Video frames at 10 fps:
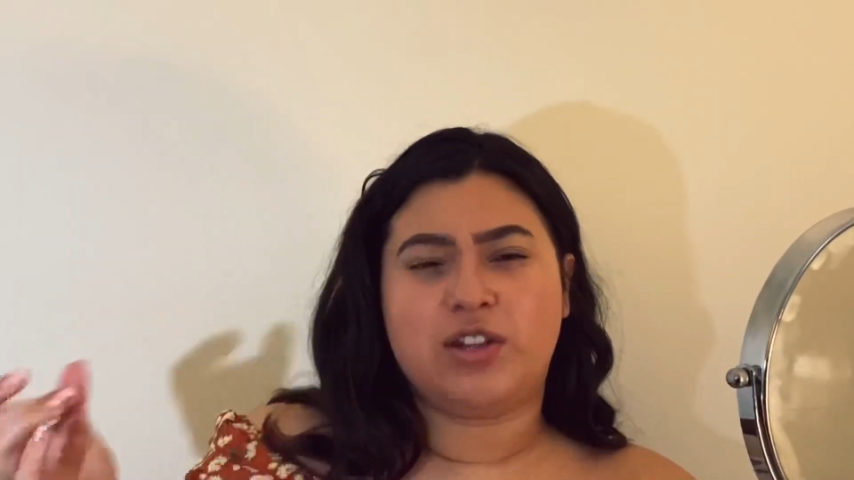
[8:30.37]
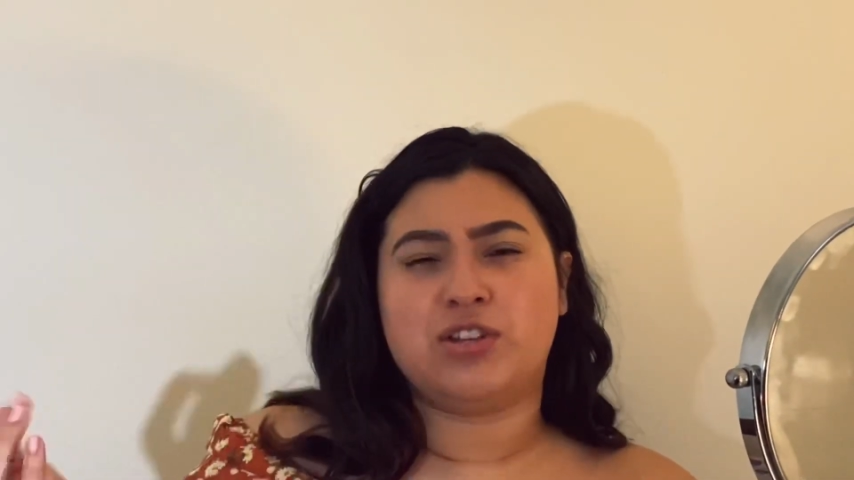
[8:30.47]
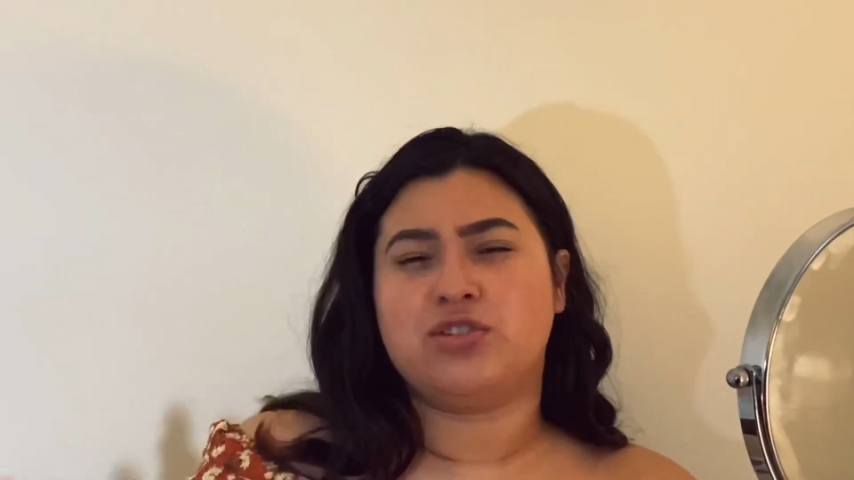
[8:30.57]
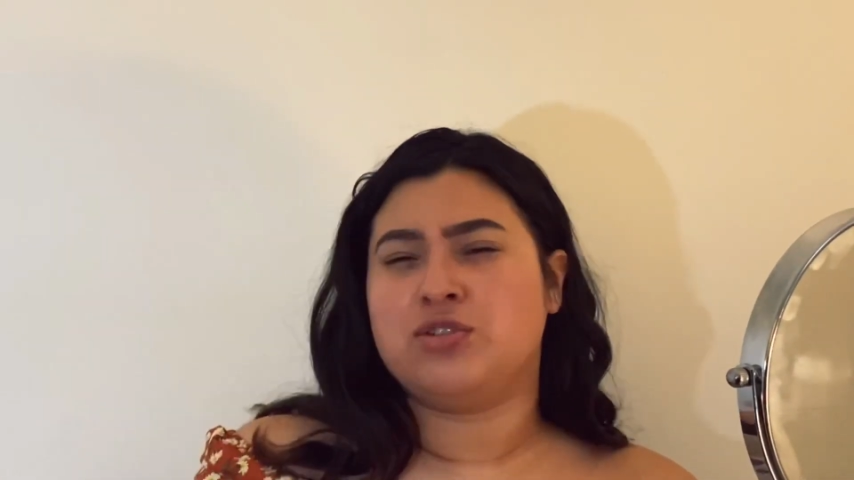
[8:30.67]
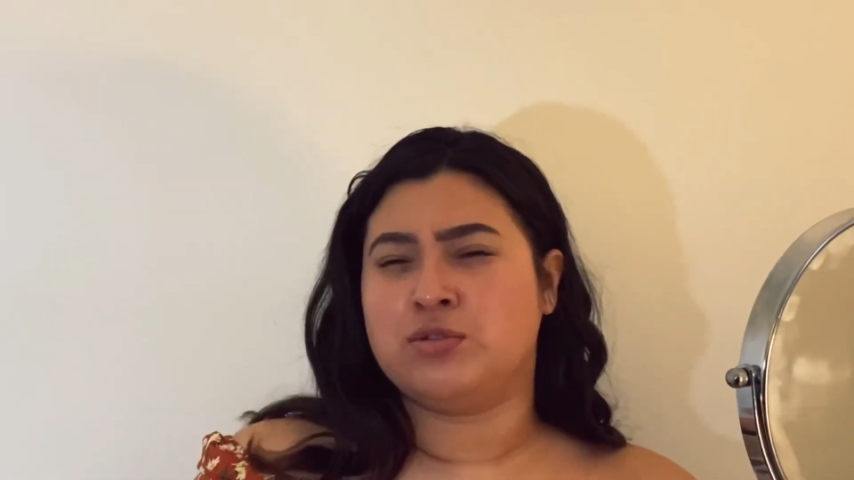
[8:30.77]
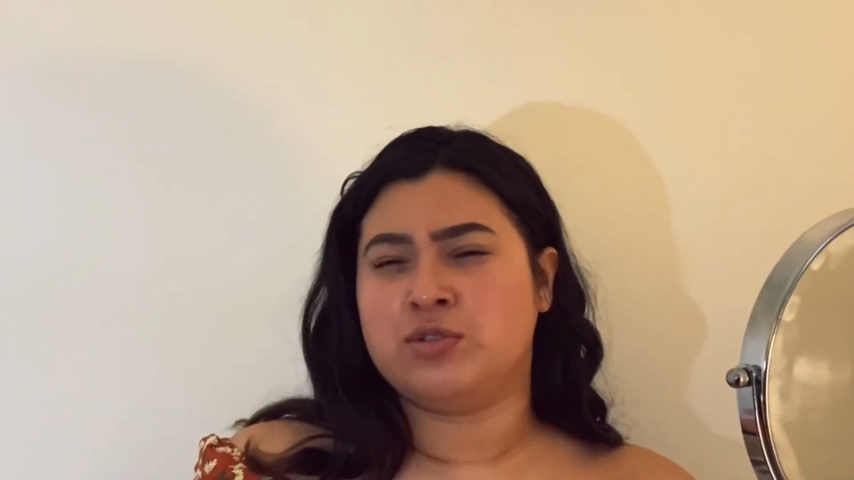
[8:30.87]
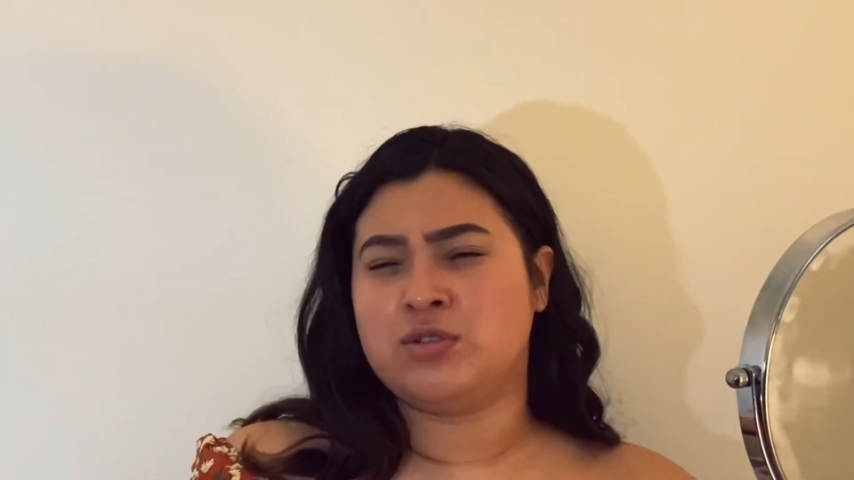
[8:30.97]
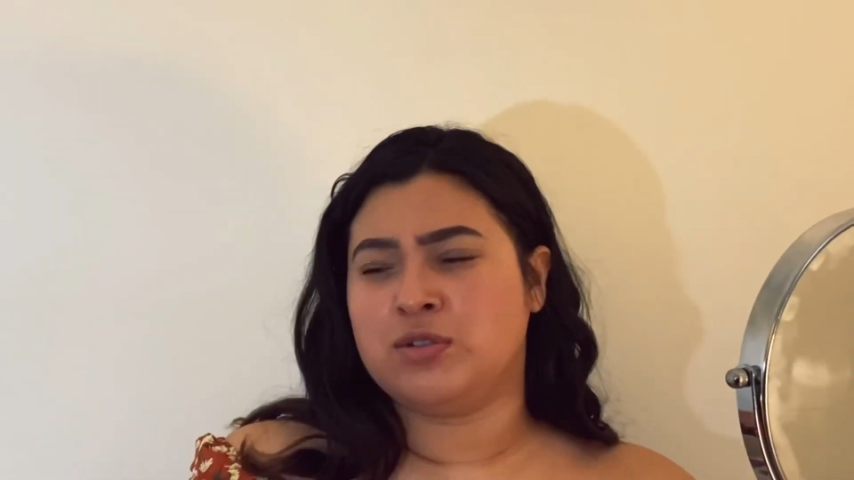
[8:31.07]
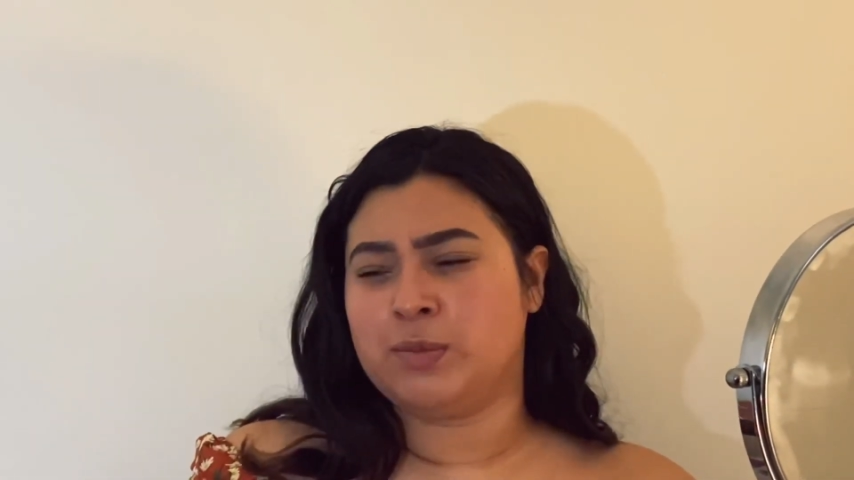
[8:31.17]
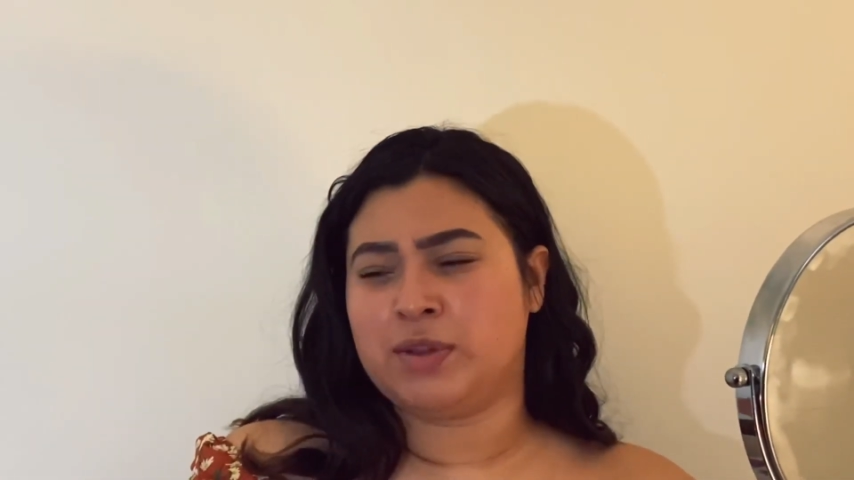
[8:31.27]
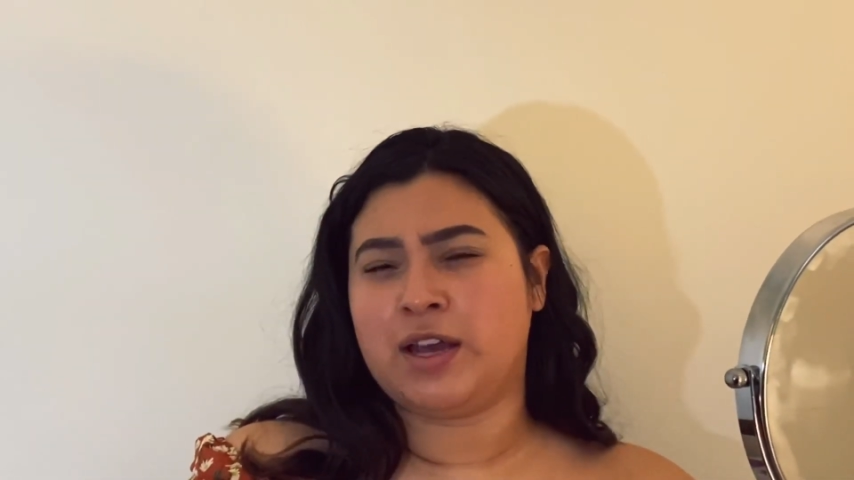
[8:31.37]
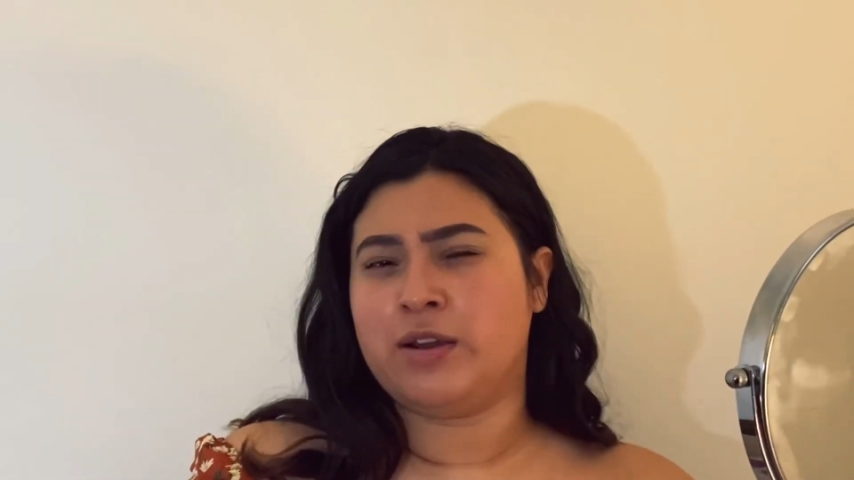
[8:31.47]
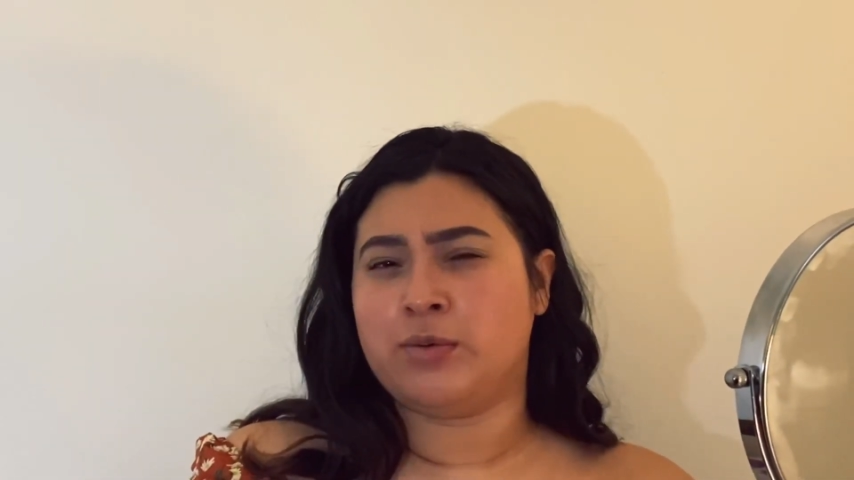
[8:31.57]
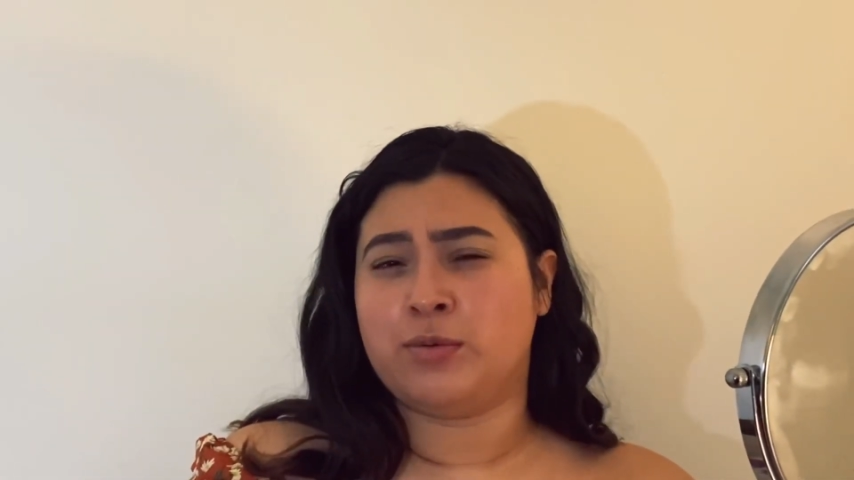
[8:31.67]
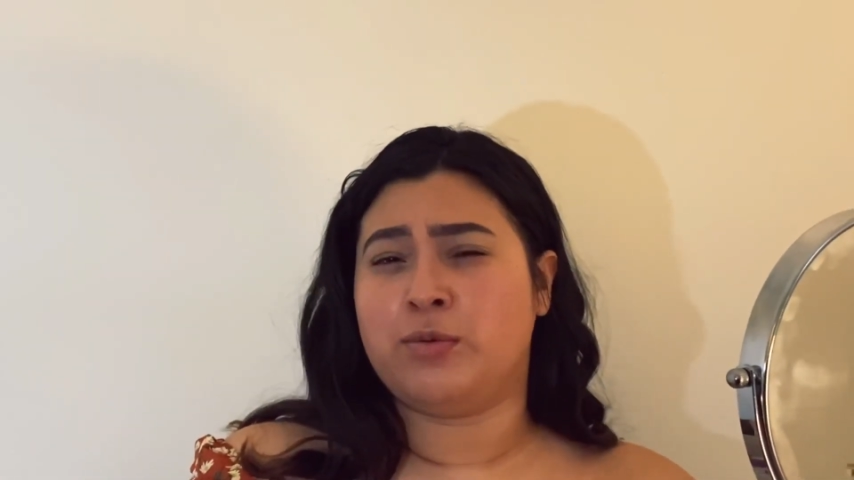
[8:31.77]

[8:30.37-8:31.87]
can choose to apply